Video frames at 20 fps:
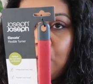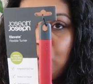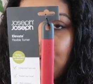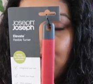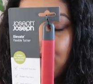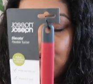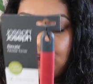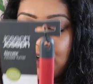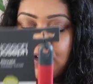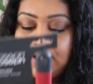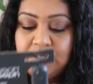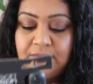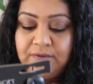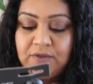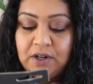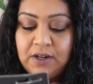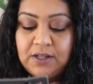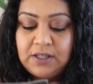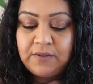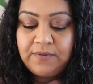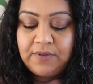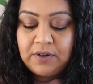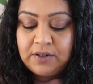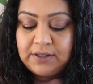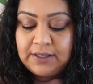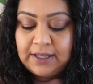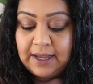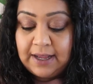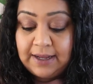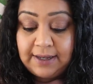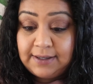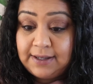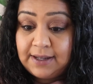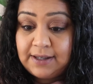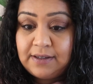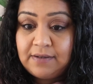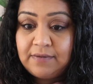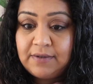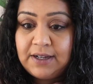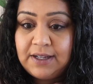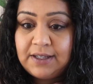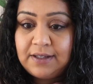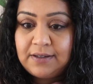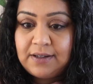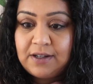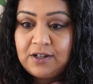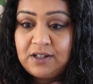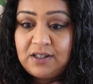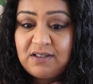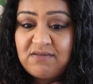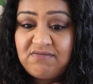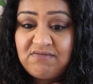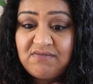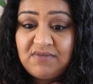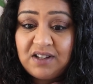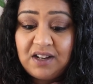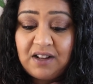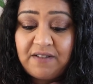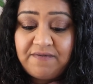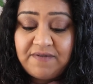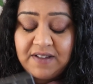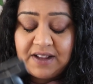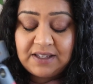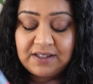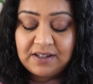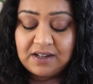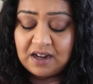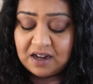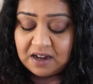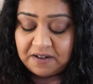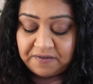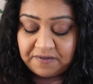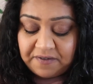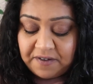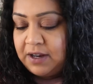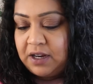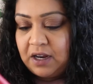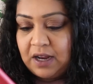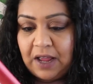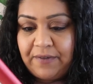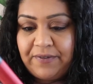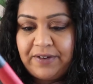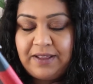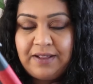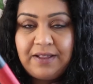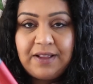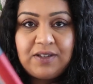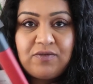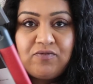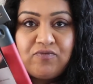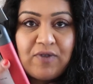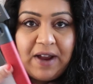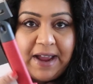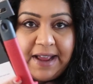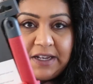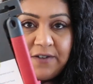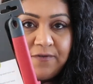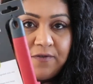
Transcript: with Joseph Joseph accessories because I just love their stuff. I don't have anything that's red